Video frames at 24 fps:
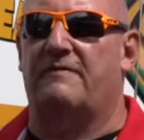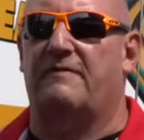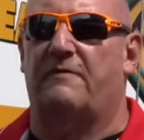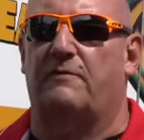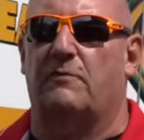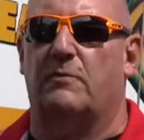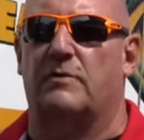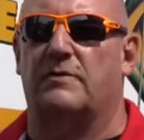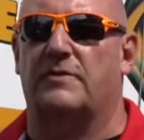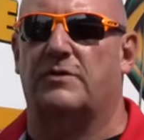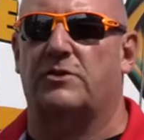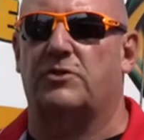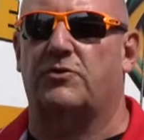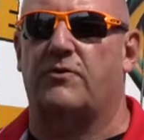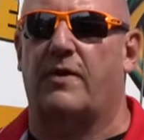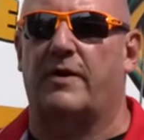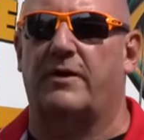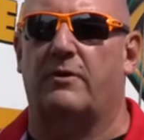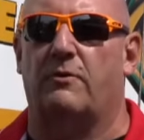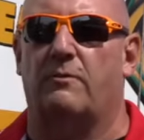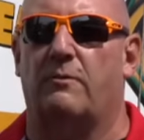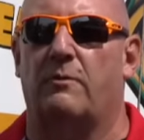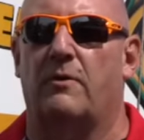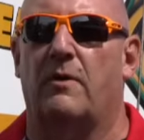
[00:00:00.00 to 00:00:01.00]
for the
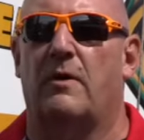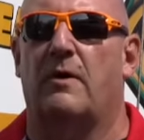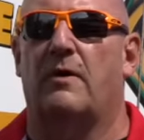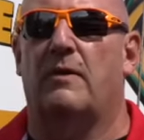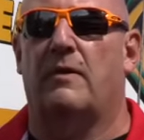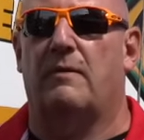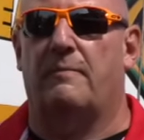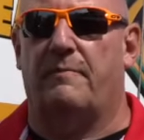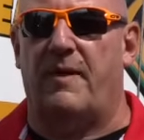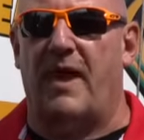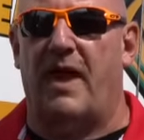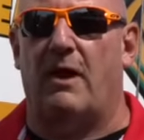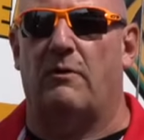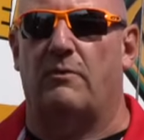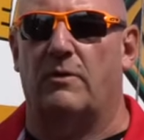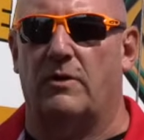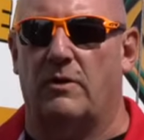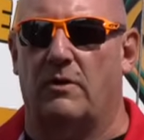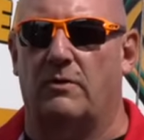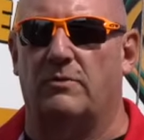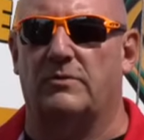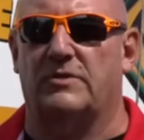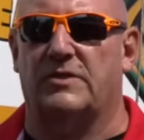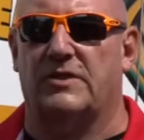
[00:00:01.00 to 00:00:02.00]
Striker power
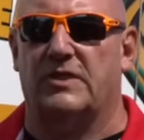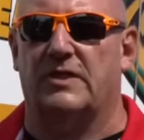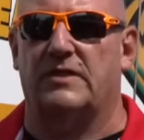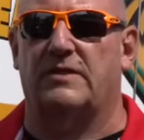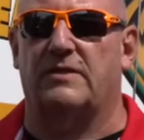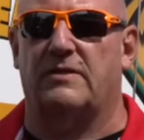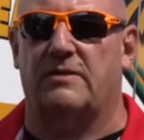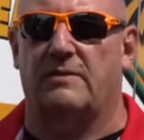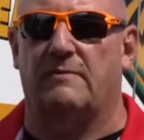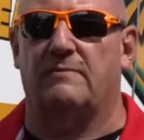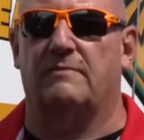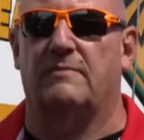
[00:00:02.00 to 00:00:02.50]
load system